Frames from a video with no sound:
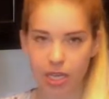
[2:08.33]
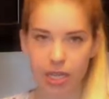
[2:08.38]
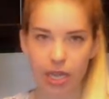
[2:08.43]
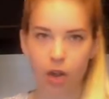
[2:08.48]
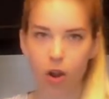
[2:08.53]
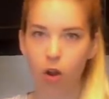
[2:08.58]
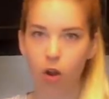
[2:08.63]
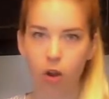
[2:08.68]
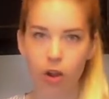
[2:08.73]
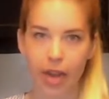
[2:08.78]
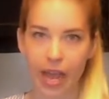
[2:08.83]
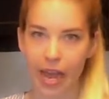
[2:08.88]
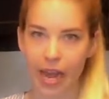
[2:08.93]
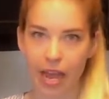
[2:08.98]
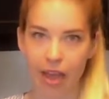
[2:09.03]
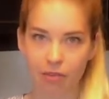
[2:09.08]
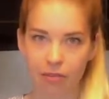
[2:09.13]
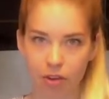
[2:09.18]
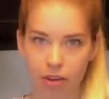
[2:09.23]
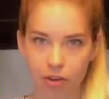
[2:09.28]
that aren't at
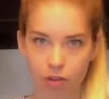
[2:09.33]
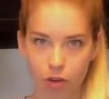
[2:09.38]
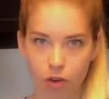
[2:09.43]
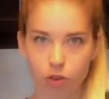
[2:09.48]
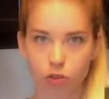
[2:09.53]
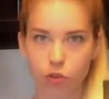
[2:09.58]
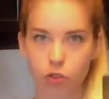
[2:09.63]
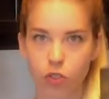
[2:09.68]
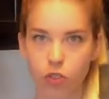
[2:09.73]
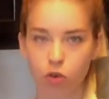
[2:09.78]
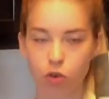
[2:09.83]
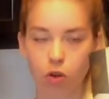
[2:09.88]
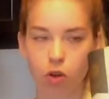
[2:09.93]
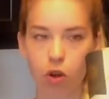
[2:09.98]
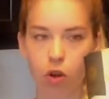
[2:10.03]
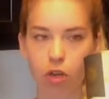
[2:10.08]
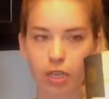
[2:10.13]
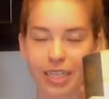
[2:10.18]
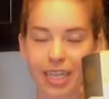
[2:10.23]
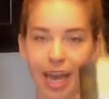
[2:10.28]
every grocery store
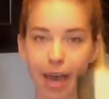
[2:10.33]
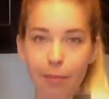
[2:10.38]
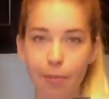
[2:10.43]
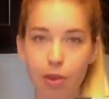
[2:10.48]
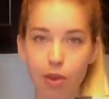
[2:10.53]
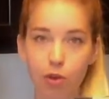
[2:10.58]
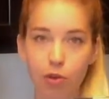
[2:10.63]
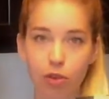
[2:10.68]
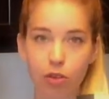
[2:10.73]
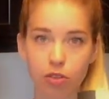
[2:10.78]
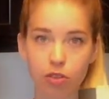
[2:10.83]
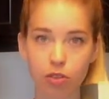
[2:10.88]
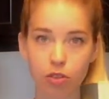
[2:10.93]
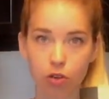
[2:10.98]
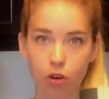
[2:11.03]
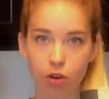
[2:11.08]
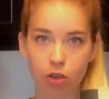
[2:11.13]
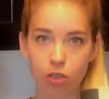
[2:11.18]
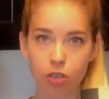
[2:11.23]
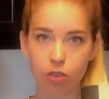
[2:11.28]
are tapioca
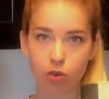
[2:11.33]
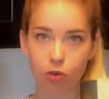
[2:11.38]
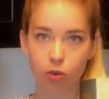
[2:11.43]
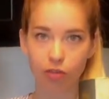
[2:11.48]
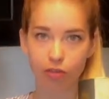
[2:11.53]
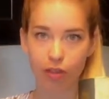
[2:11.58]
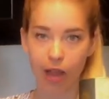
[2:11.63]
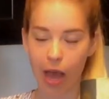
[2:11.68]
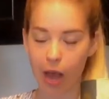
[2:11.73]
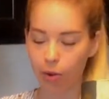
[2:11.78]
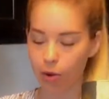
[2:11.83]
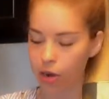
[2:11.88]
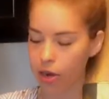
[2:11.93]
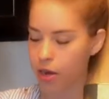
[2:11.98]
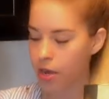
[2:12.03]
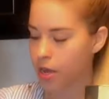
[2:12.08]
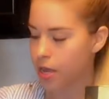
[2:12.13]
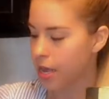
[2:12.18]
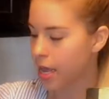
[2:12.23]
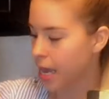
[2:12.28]
starch or
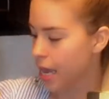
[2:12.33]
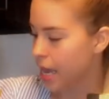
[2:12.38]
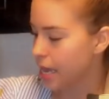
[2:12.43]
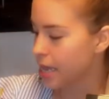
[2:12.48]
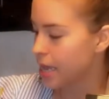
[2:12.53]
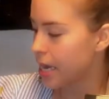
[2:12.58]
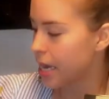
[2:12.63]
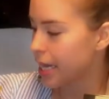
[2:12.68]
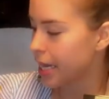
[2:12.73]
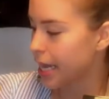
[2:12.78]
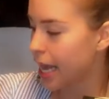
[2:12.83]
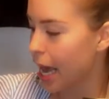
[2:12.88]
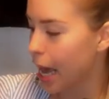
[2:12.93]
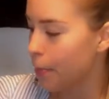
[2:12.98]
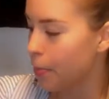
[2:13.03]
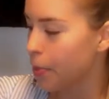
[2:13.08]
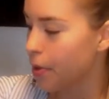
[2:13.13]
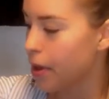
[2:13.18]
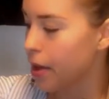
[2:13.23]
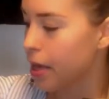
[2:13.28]
flour and then
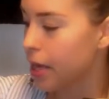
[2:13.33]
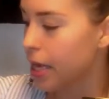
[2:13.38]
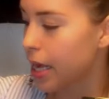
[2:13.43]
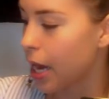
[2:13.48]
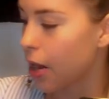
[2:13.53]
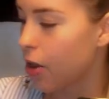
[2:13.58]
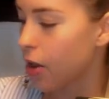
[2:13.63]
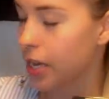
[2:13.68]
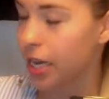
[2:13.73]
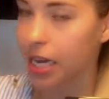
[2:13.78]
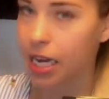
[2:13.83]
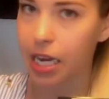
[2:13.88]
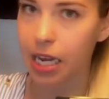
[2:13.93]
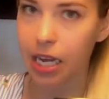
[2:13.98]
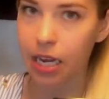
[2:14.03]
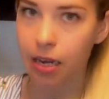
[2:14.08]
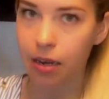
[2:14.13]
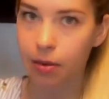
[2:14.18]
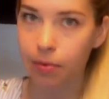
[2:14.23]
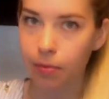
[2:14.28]
kappa
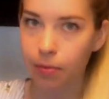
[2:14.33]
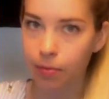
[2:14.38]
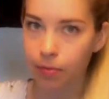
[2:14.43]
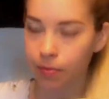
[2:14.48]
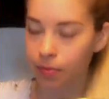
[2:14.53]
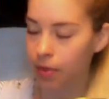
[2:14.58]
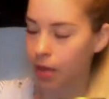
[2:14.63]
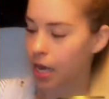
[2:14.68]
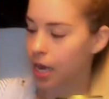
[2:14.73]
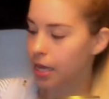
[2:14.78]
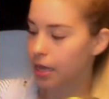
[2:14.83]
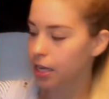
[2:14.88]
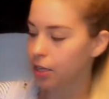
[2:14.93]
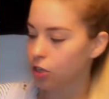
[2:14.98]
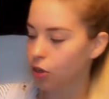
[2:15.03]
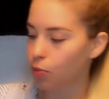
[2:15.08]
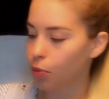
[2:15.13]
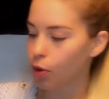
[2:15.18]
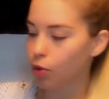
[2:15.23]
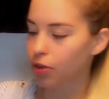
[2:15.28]
carrageenan. These
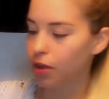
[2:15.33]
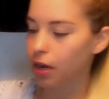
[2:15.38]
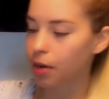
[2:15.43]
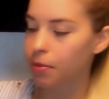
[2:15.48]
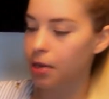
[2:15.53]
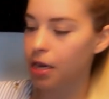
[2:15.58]
are both gonna be